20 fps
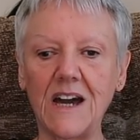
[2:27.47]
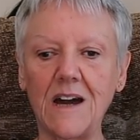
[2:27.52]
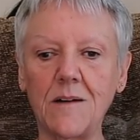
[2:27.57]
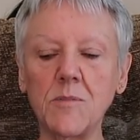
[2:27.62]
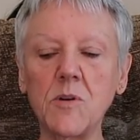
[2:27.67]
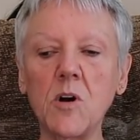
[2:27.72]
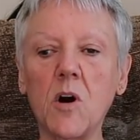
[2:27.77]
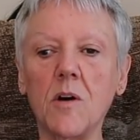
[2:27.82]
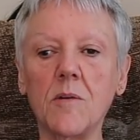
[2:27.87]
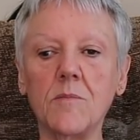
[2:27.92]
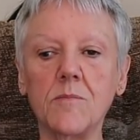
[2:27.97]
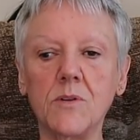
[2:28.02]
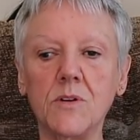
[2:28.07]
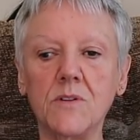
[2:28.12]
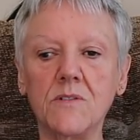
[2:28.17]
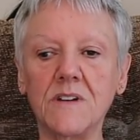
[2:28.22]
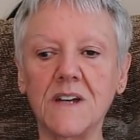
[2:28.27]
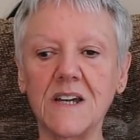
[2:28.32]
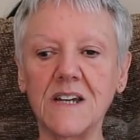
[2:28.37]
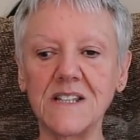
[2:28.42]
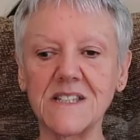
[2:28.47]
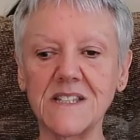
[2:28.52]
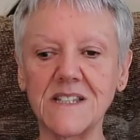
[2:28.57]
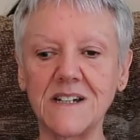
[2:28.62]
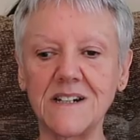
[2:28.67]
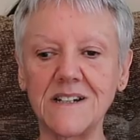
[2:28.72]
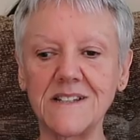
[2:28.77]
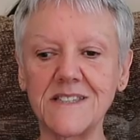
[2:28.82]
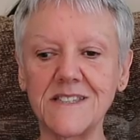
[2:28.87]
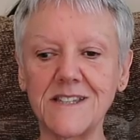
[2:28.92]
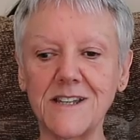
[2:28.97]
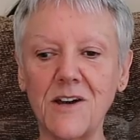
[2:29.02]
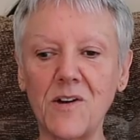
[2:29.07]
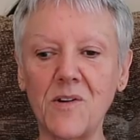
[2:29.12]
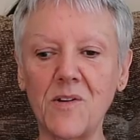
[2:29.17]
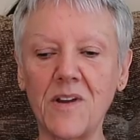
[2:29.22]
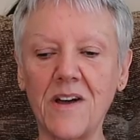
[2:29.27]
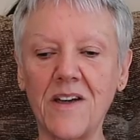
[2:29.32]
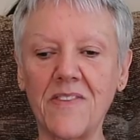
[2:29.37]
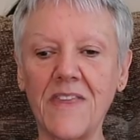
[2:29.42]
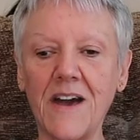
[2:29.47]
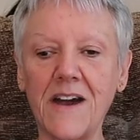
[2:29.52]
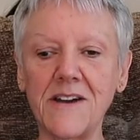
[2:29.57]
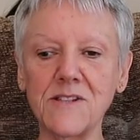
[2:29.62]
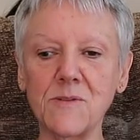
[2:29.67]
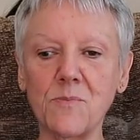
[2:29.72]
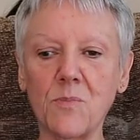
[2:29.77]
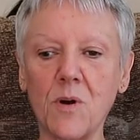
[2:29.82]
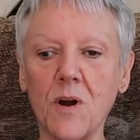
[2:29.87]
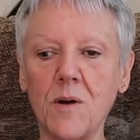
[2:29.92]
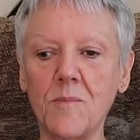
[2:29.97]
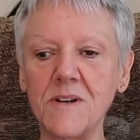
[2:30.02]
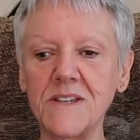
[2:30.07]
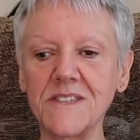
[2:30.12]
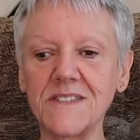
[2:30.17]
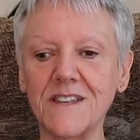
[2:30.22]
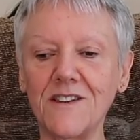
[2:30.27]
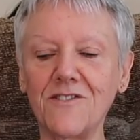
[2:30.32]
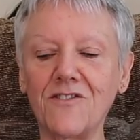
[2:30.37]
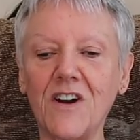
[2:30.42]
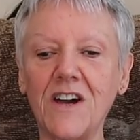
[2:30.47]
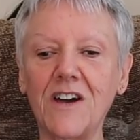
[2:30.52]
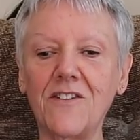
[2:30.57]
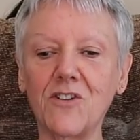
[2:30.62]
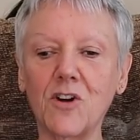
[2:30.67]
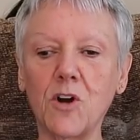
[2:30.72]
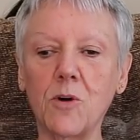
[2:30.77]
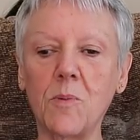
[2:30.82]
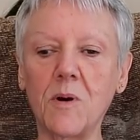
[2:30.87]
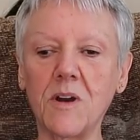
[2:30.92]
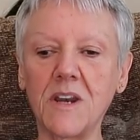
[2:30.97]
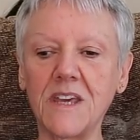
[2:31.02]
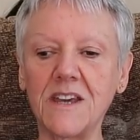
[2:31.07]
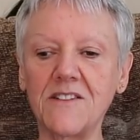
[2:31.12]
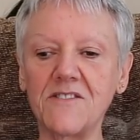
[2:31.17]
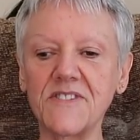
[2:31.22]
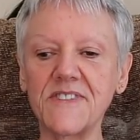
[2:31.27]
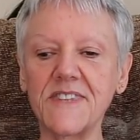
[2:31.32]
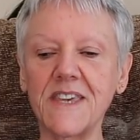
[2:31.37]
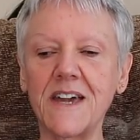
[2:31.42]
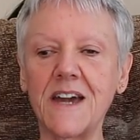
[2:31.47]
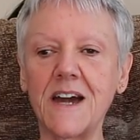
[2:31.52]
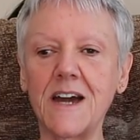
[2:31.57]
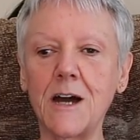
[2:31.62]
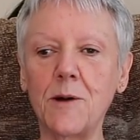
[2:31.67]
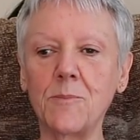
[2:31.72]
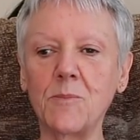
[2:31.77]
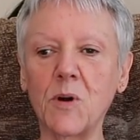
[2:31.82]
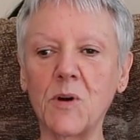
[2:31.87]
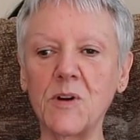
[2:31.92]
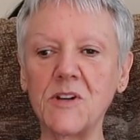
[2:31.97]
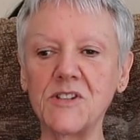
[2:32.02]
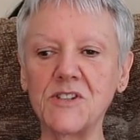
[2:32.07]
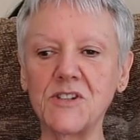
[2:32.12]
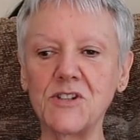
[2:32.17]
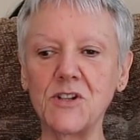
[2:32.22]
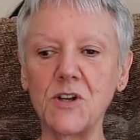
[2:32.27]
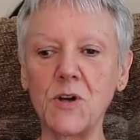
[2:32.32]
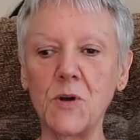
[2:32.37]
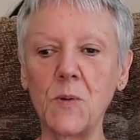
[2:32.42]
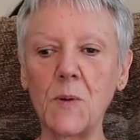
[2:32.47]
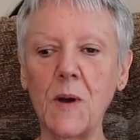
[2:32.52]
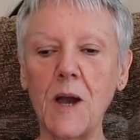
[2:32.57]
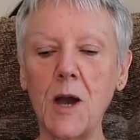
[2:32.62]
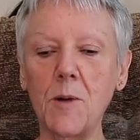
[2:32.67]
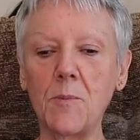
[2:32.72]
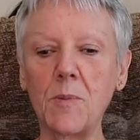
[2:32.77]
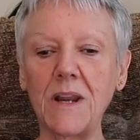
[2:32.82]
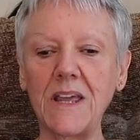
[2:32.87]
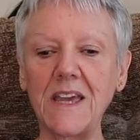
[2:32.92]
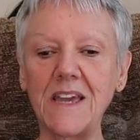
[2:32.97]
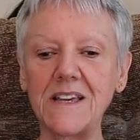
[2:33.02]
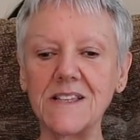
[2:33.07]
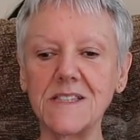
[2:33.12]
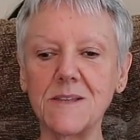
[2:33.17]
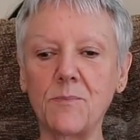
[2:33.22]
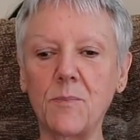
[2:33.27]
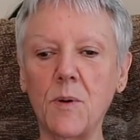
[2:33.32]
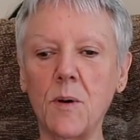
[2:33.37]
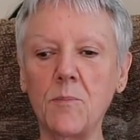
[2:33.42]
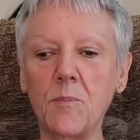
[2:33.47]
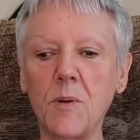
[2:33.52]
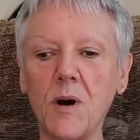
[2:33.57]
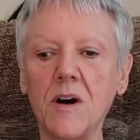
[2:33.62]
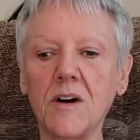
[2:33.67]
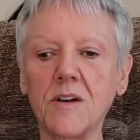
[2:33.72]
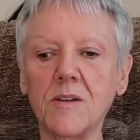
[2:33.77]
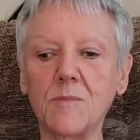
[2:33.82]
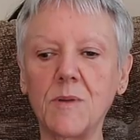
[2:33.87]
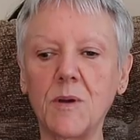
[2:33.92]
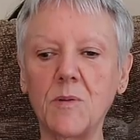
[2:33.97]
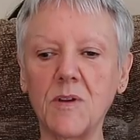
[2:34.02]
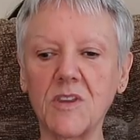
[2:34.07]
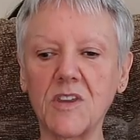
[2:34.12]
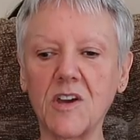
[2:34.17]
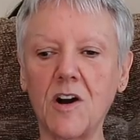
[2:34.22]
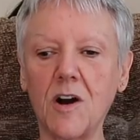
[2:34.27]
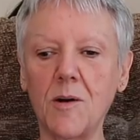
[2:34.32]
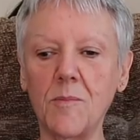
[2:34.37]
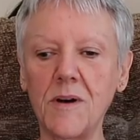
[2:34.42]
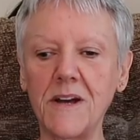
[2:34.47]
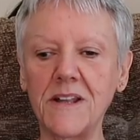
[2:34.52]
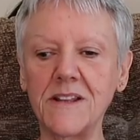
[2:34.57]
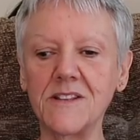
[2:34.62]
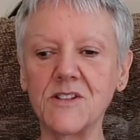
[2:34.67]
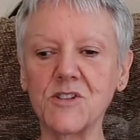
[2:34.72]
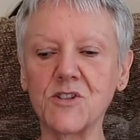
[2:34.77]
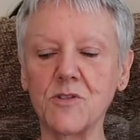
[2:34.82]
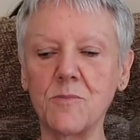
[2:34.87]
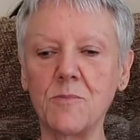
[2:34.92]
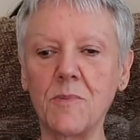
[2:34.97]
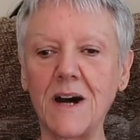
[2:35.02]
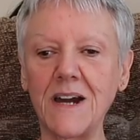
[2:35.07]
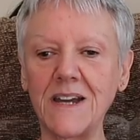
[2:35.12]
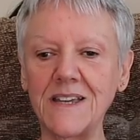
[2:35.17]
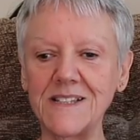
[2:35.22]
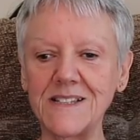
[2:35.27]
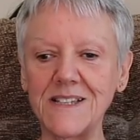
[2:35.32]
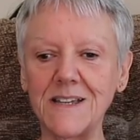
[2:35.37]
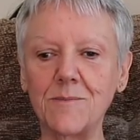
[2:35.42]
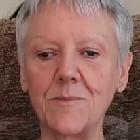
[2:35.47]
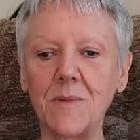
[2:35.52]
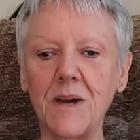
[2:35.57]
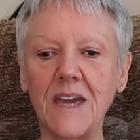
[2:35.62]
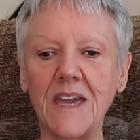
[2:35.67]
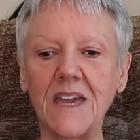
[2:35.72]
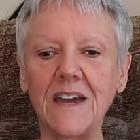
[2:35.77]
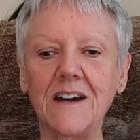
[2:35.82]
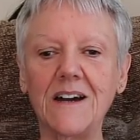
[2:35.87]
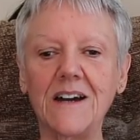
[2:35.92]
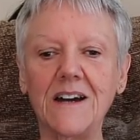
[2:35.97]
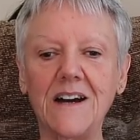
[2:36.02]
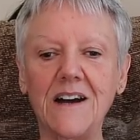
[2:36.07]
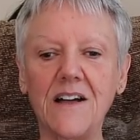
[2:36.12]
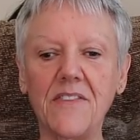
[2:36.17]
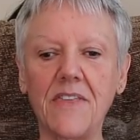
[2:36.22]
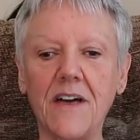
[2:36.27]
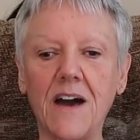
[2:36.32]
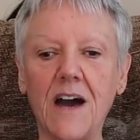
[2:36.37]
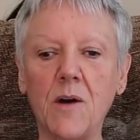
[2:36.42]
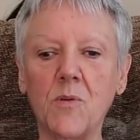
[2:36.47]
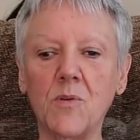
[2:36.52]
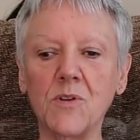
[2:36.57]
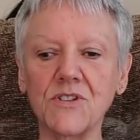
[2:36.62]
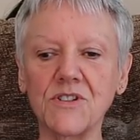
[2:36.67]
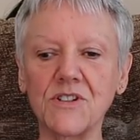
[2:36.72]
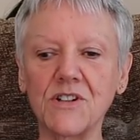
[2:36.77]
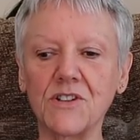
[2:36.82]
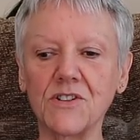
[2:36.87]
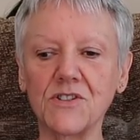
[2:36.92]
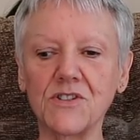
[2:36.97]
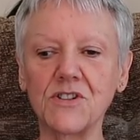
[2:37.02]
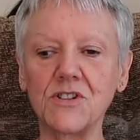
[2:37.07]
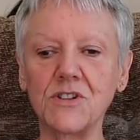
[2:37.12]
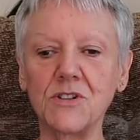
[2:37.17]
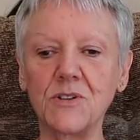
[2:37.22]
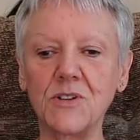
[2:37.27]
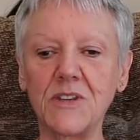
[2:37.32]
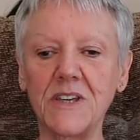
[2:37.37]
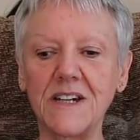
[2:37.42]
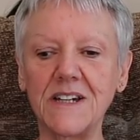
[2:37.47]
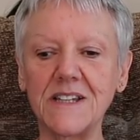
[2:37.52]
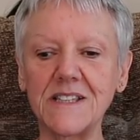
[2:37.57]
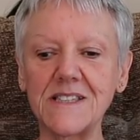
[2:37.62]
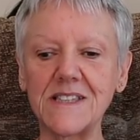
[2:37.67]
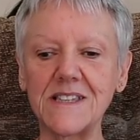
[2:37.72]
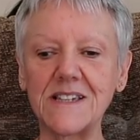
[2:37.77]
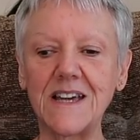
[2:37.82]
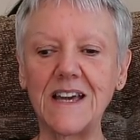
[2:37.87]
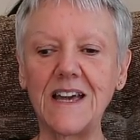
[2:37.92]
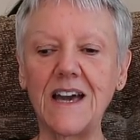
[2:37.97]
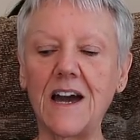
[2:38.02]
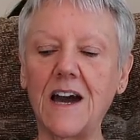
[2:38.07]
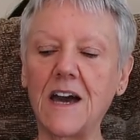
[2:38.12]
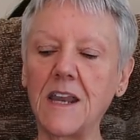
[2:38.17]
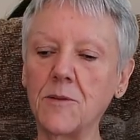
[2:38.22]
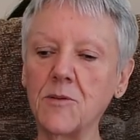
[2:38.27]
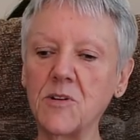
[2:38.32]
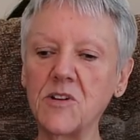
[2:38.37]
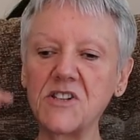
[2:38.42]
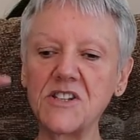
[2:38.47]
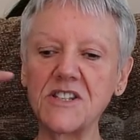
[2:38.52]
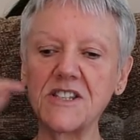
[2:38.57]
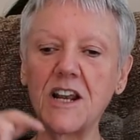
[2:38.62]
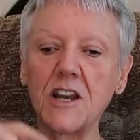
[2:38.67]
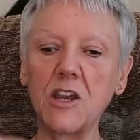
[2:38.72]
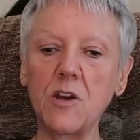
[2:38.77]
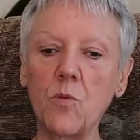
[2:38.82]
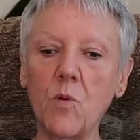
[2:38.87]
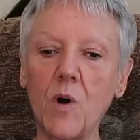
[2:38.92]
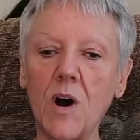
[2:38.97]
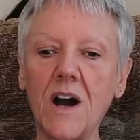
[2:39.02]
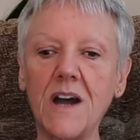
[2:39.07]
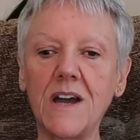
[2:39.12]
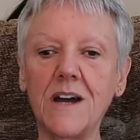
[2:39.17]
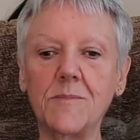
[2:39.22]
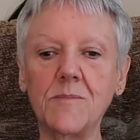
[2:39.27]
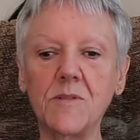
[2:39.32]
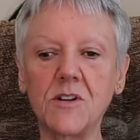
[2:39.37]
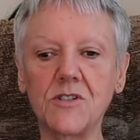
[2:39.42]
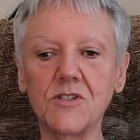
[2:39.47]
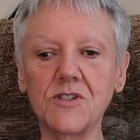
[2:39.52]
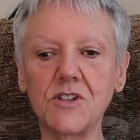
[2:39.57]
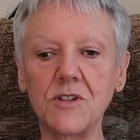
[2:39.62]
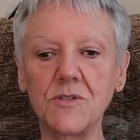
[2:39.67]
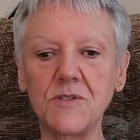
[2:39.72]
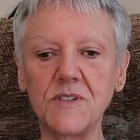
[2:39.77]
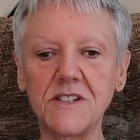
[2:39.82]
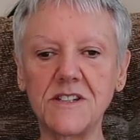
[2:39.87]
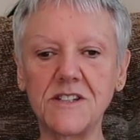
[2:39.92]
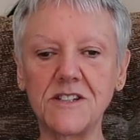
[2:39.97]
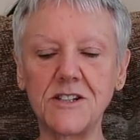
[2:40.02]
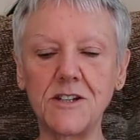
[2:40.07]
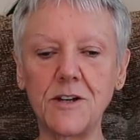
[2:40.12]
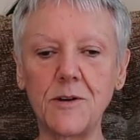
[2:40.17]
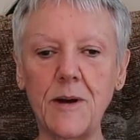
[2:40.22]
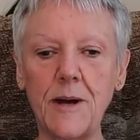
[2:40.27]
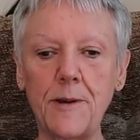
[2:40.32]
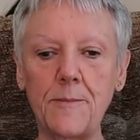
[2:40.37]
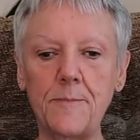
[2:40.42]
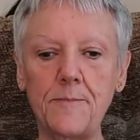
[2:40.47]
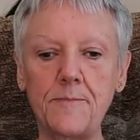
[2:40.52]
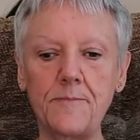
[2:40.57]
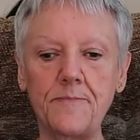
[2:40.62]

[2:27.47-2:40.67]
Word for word: I'm not moving it to nine stone, and that is a promise. And if I ever come on here and say I am going to do, please bombard me with comments reminding me that I was not to do this. And I'm going to tell you why I'm not choosing to do it.